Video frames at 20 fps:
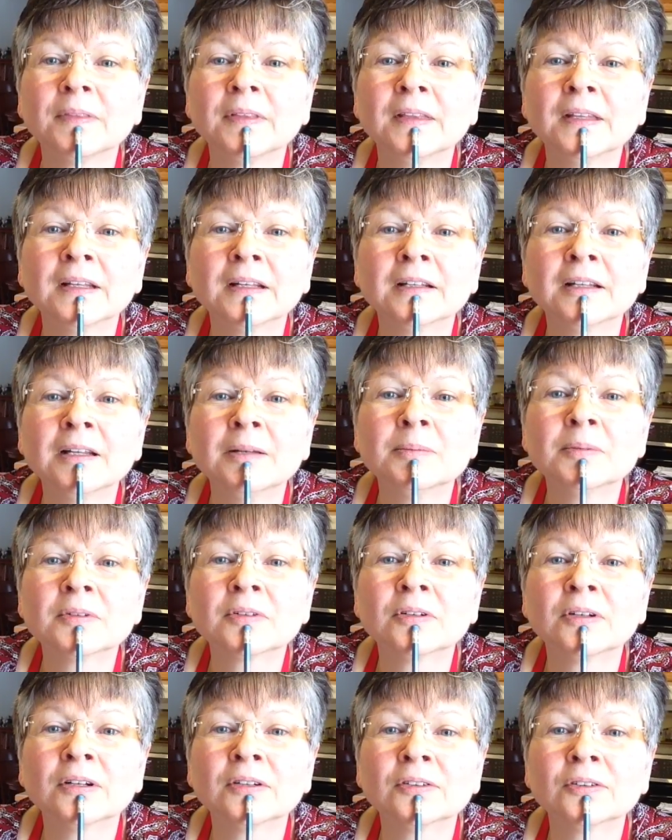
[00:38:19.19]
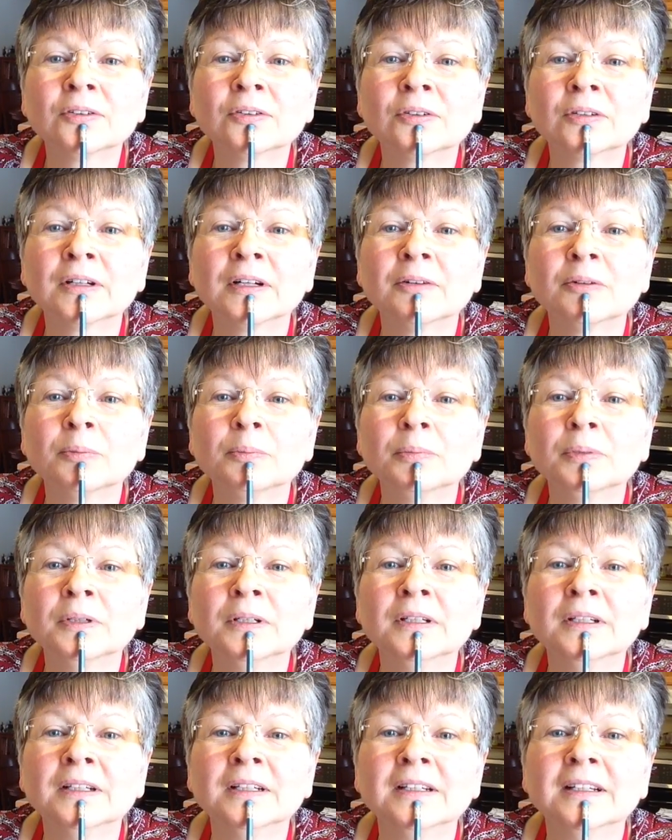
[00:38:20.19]
Nickname is long story. I'll put
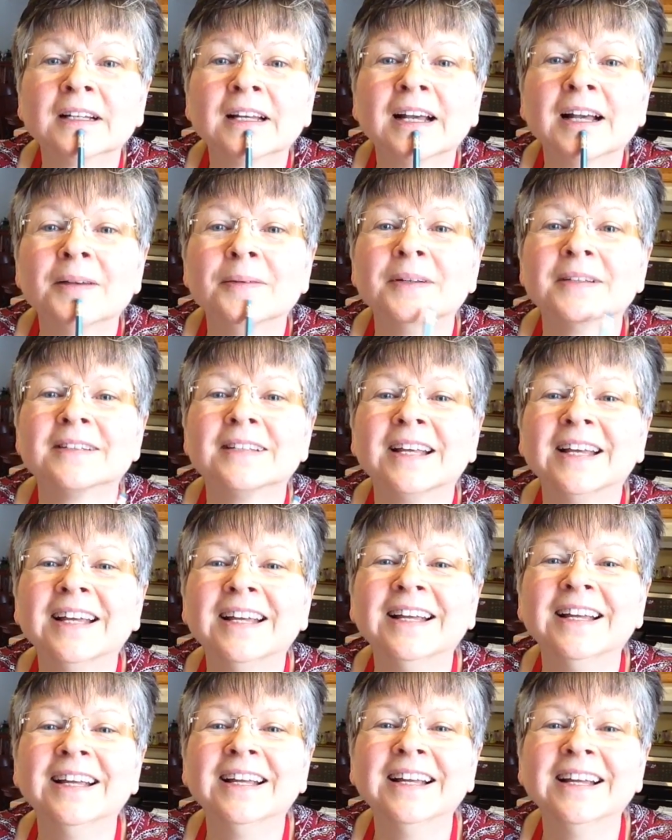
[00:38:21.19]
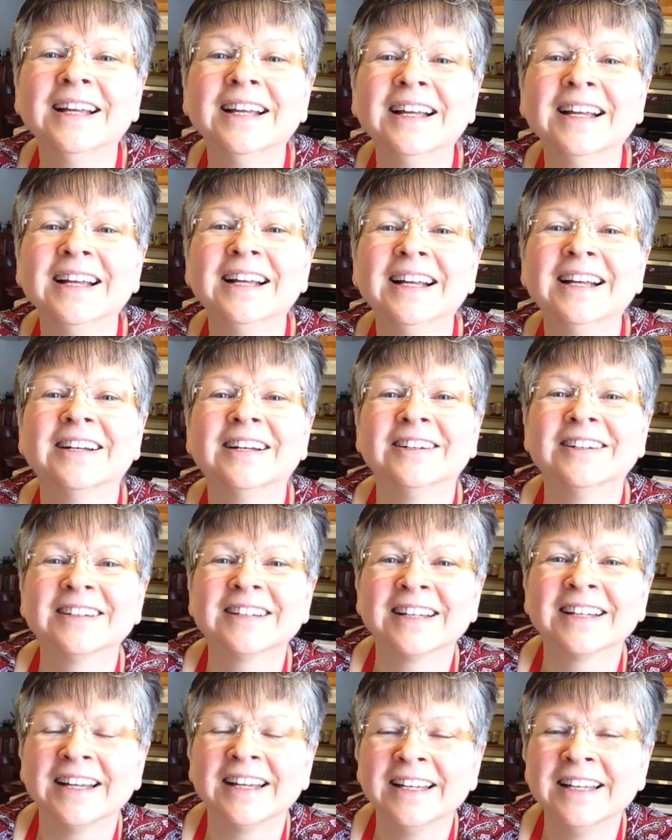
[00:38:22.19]
it in the comments.
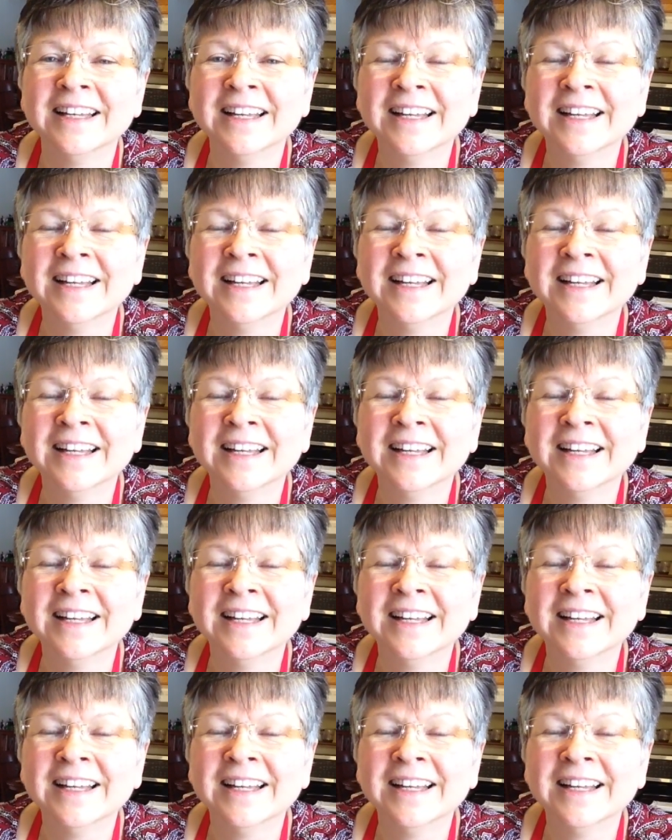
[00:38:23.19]
Okay.